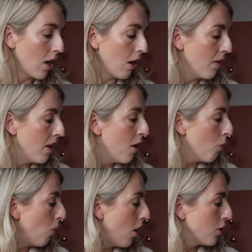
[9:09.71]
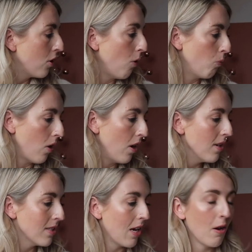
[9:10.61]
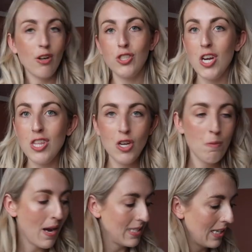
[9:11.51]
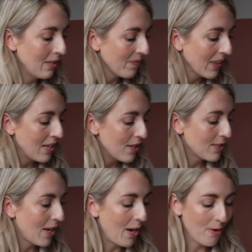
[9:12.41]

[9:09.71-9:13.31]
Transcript: So what I got was, so I'll show you the new bedding. So